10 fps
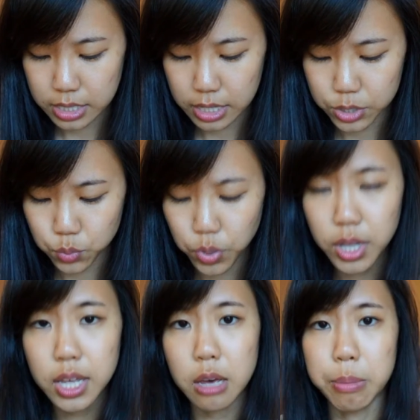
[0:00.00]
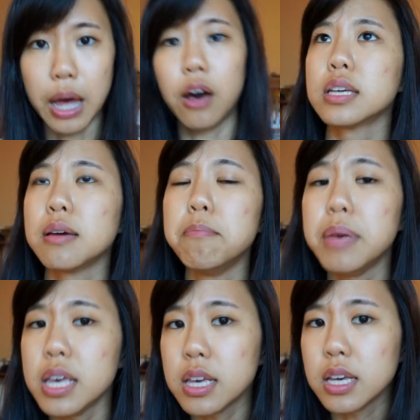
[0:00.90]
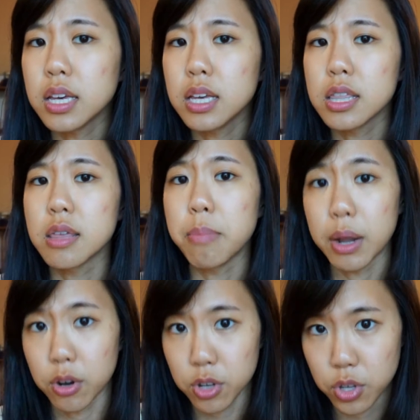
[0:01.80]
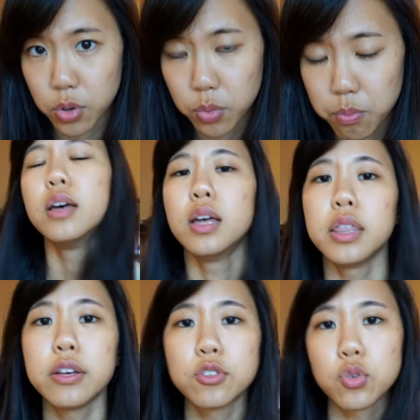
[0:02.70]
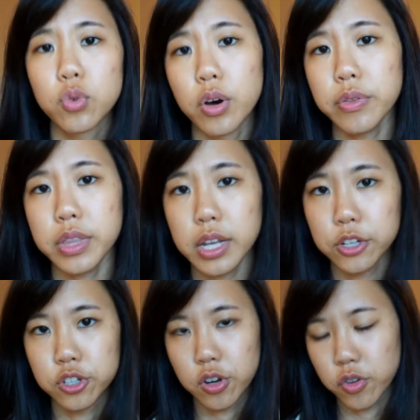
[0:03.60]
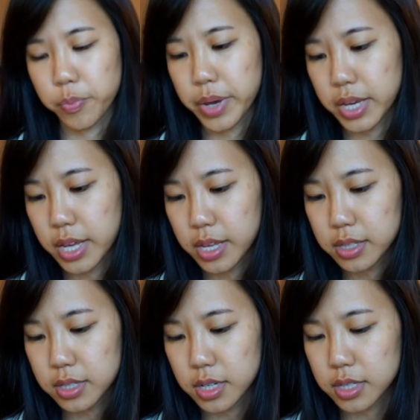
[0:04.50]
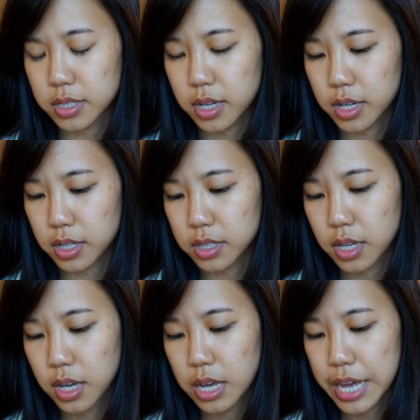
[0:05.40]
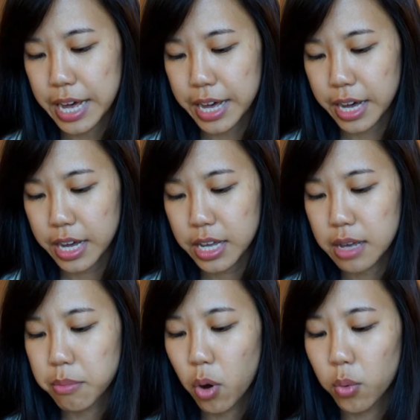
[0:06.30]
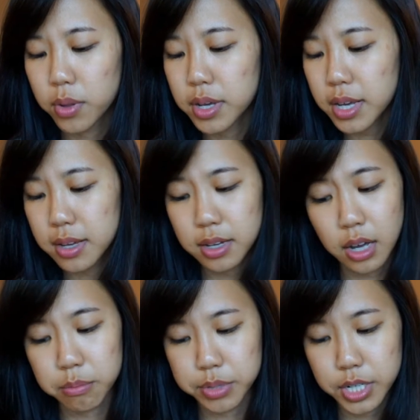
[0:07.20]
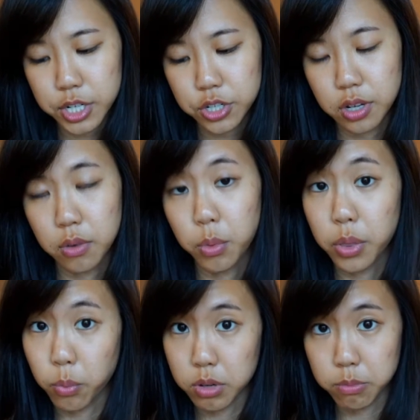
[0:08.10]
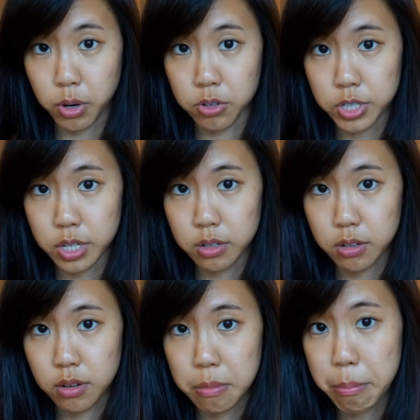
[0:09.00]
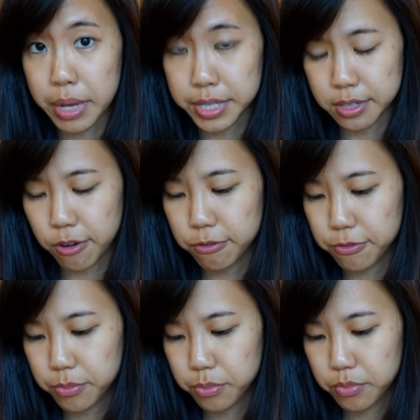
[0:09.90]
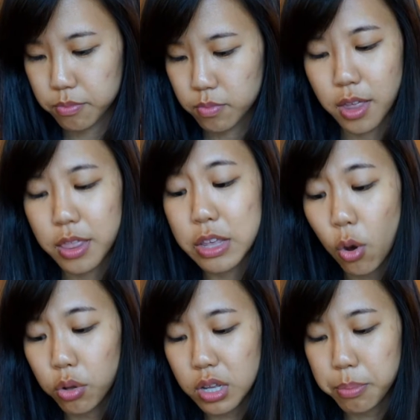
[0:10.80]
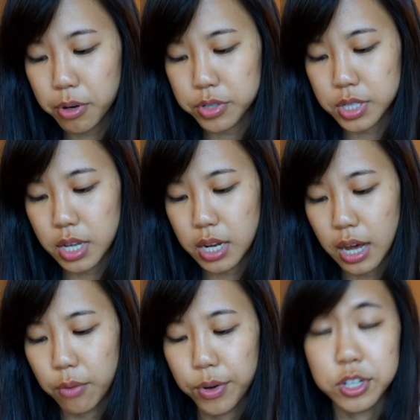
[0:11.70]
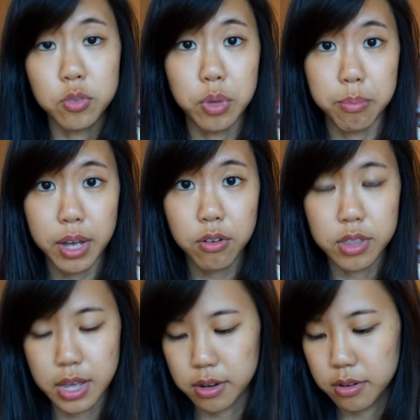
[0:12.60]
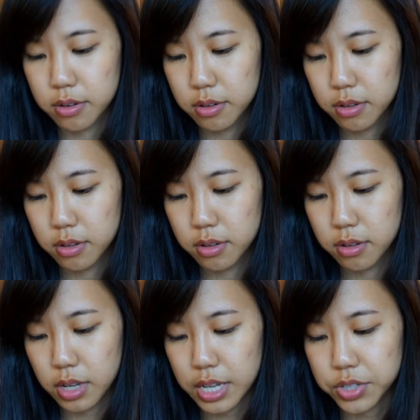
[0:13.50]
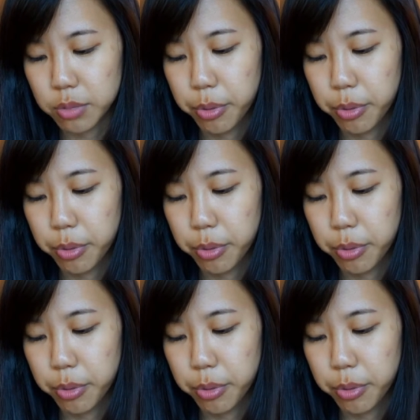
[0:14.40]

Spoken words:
it's really about being the better you. There's a quote that I shared with my kids, and it says, I am only in competition with one person, myself. The only person I want to be better than is the